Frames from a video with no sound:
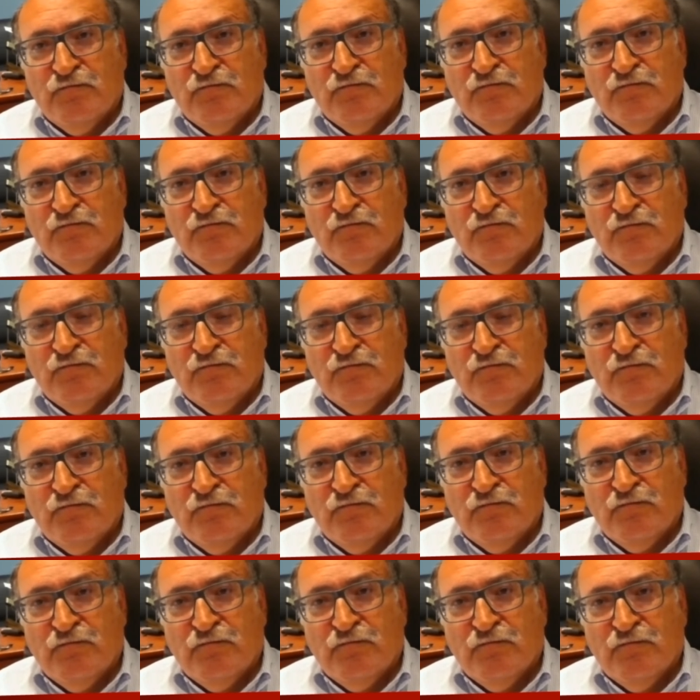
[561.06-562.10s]

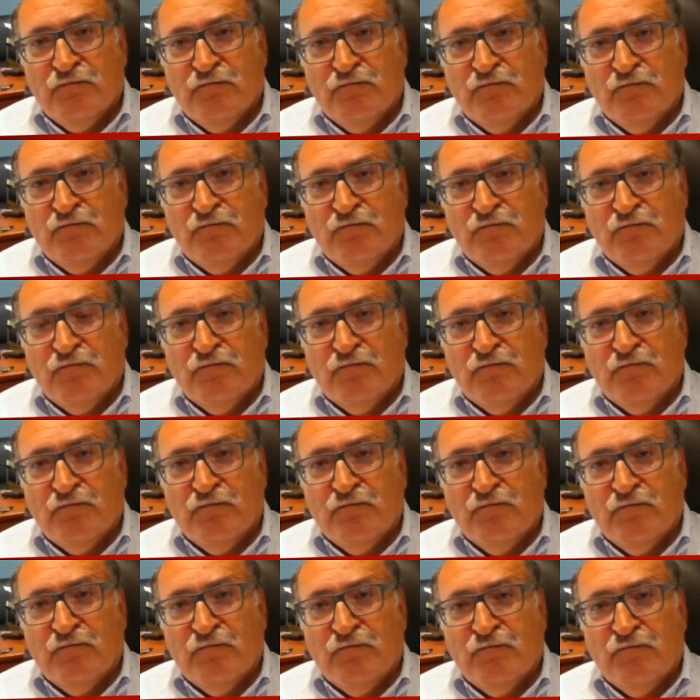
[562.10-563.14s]

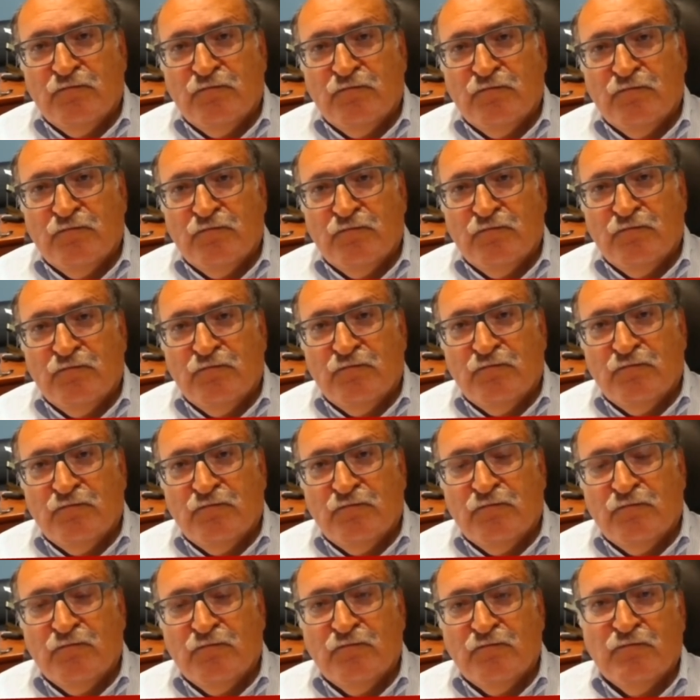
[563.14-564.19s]

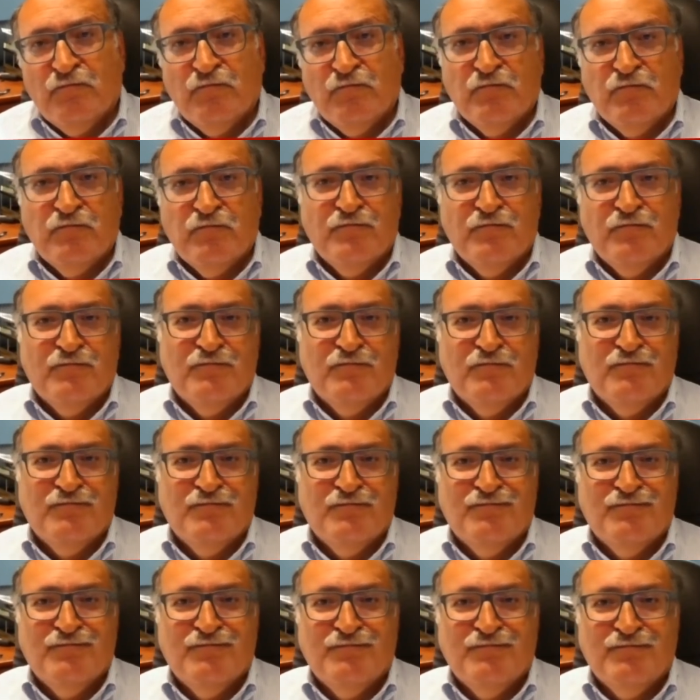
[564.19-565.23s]

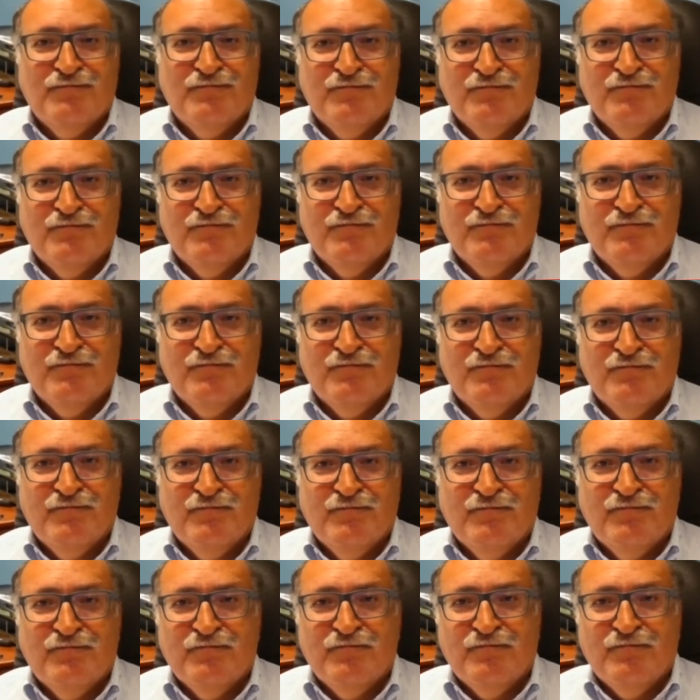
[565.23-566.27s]

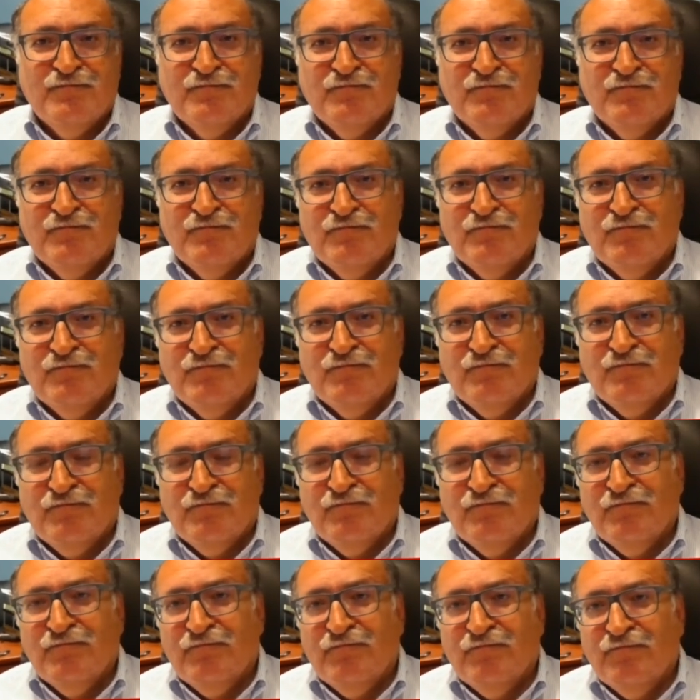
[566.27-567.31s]

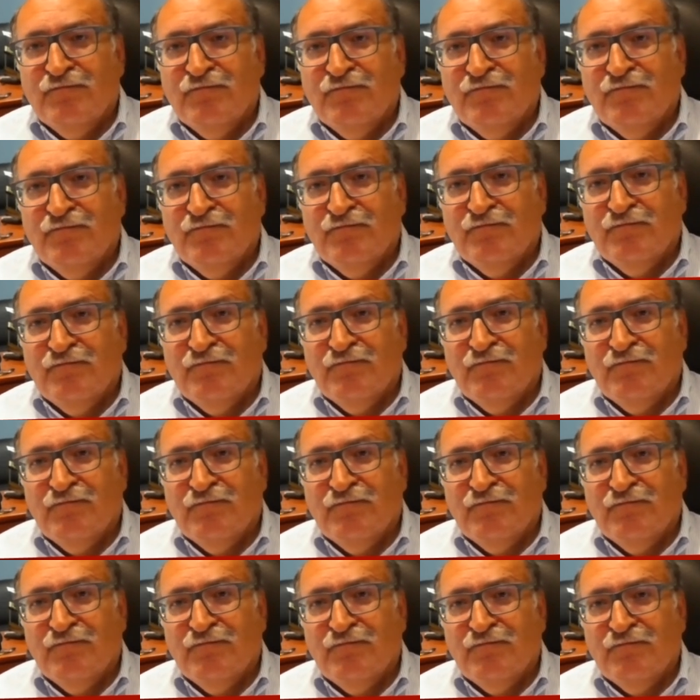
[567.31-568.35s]

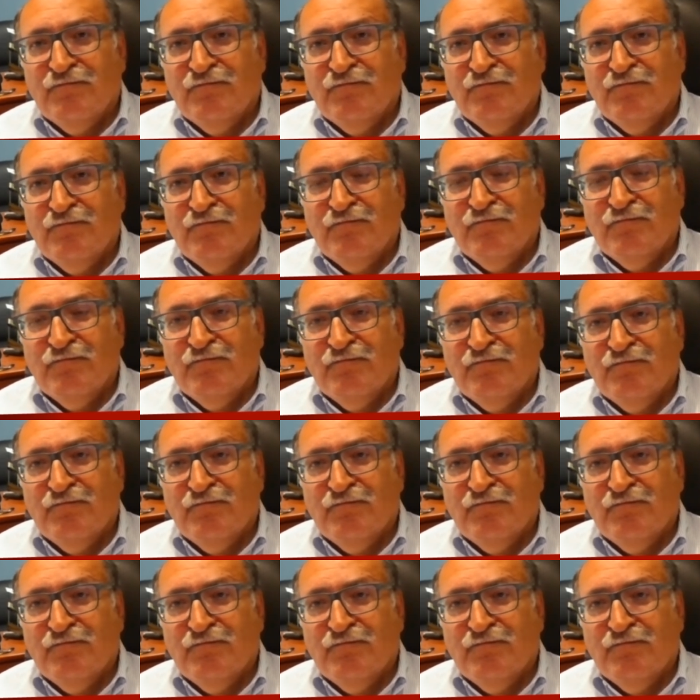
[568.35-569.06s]
No words are spoken by the person on screen.